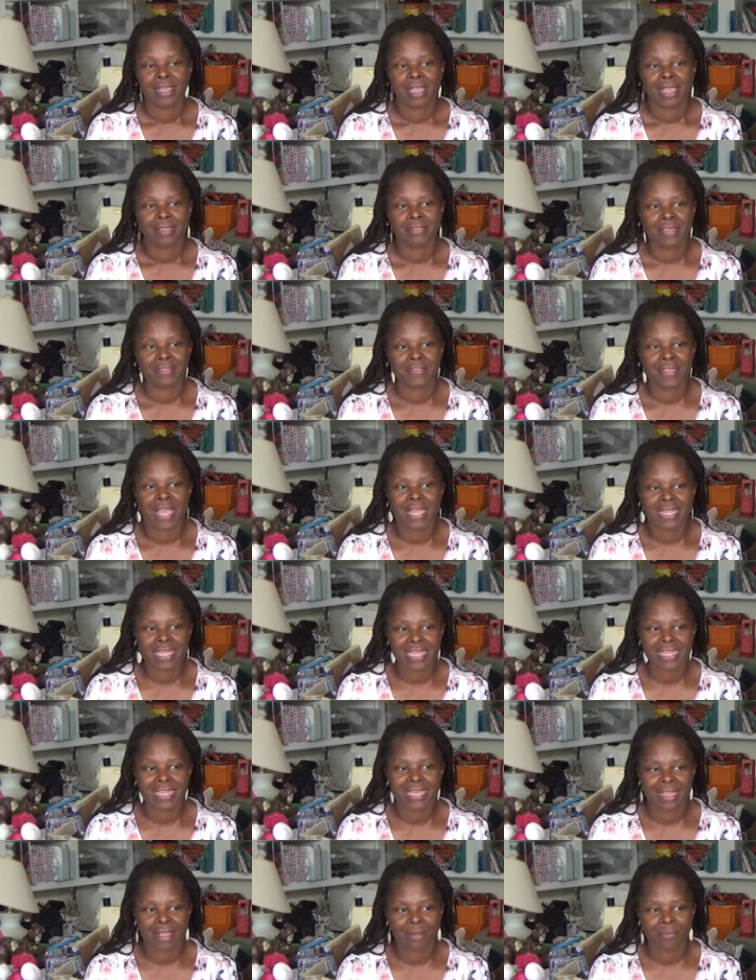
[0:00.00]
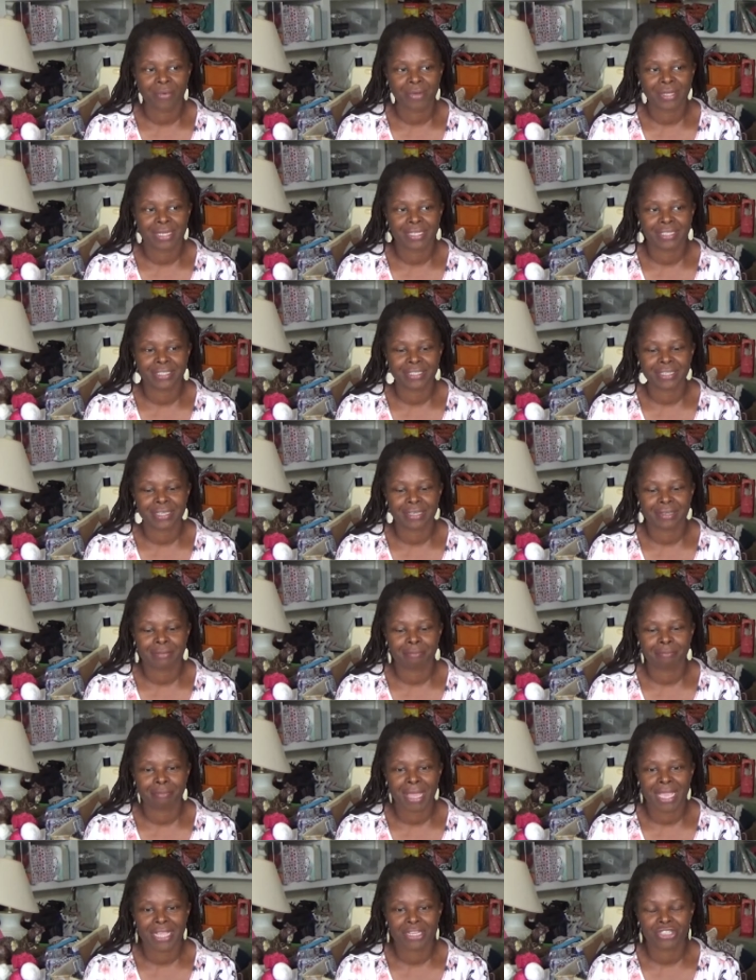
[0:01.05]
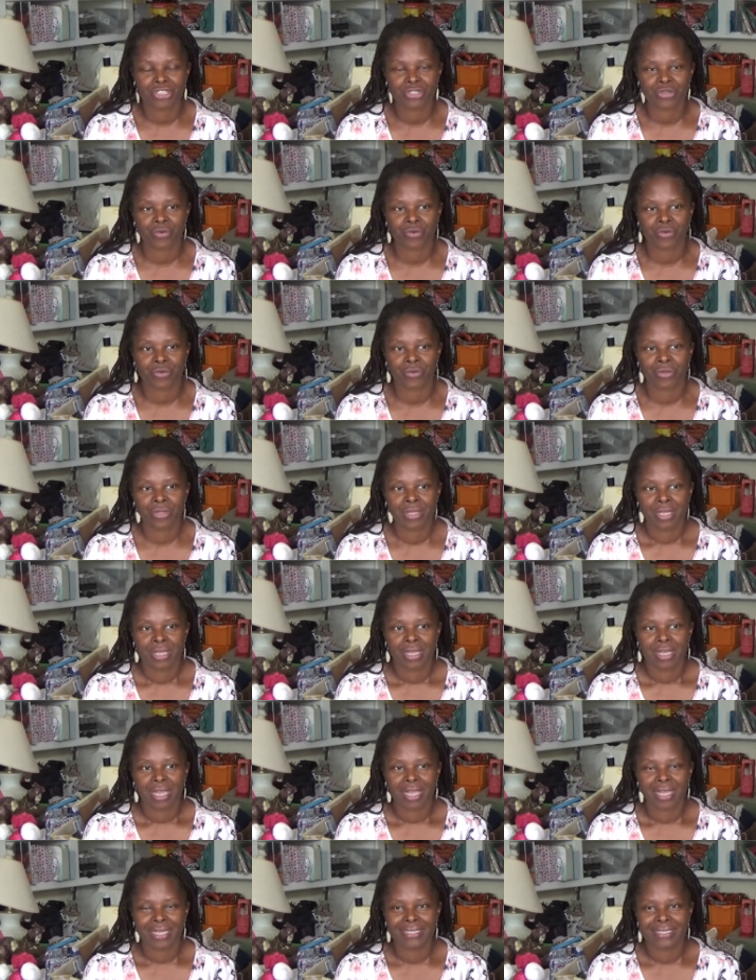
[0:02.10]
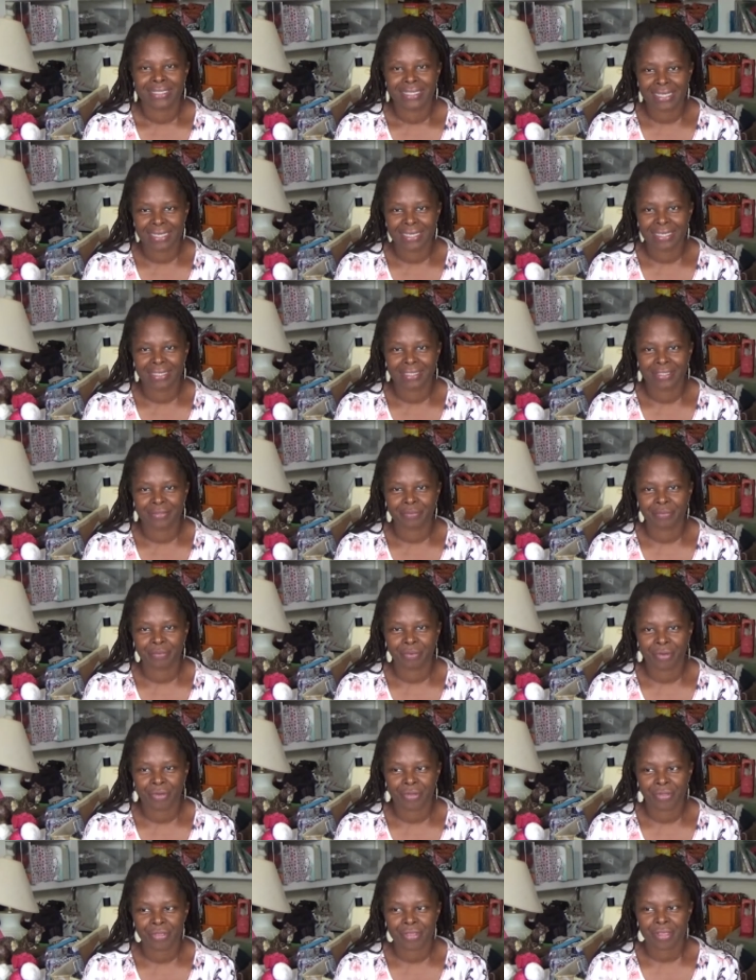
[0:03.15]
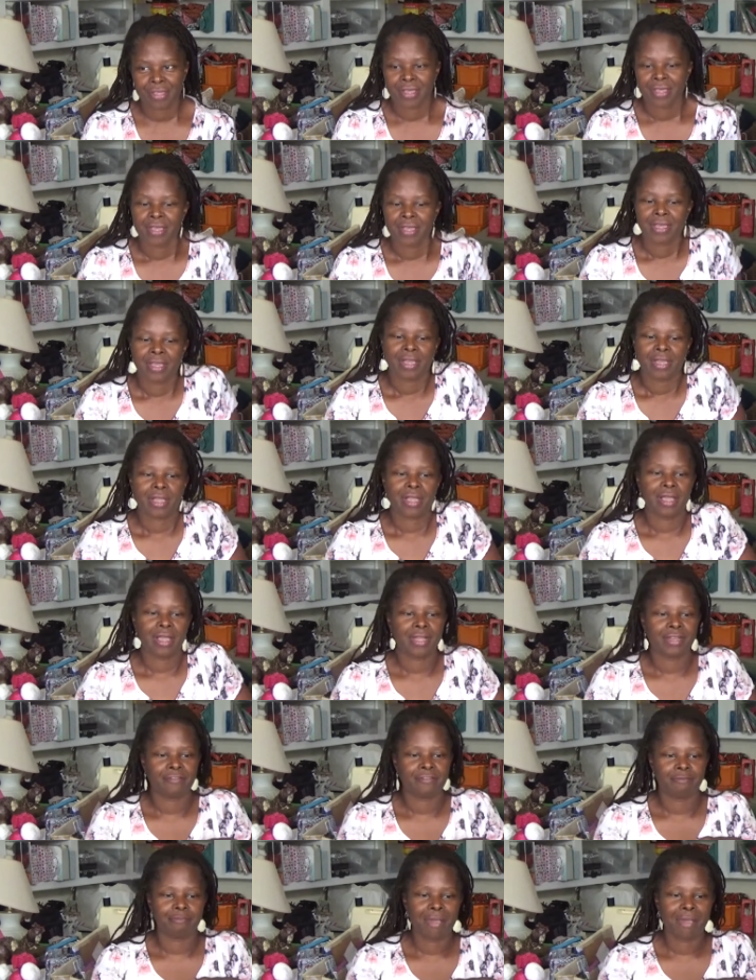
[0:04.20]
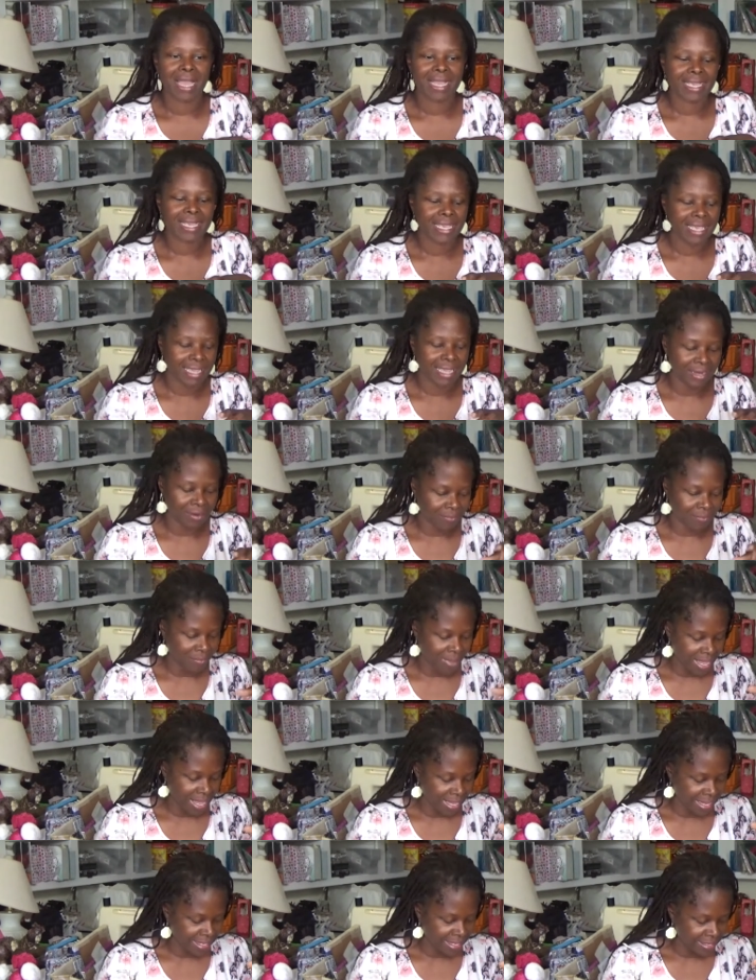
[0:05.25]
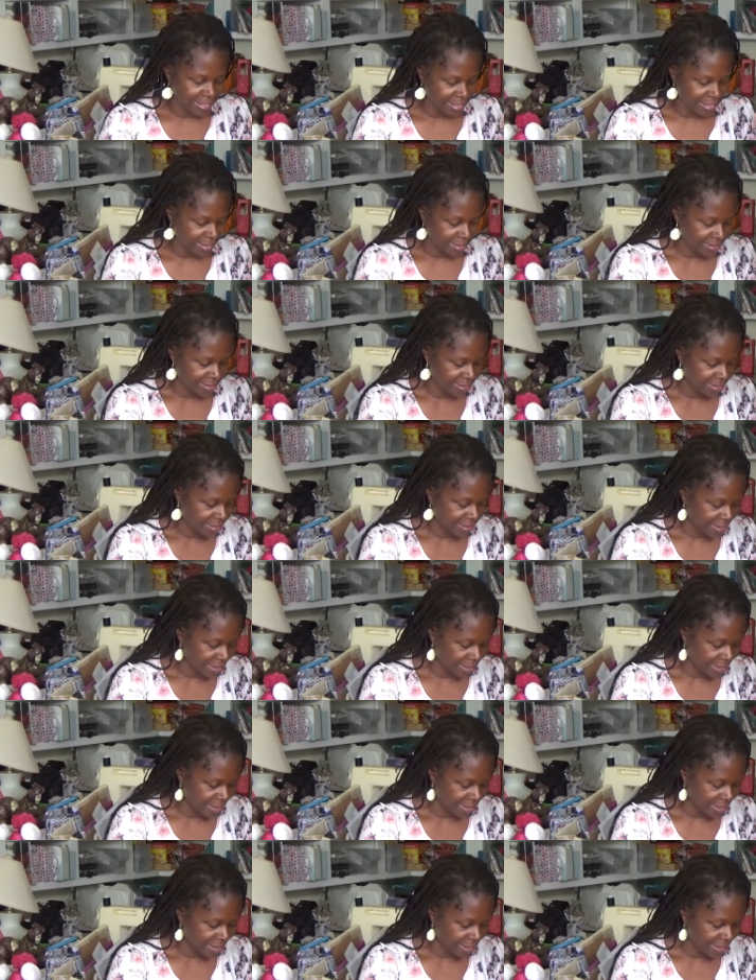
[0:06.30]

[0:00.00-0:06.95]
And then the other thing I wanted to make sure I did was kind of pack it in a way that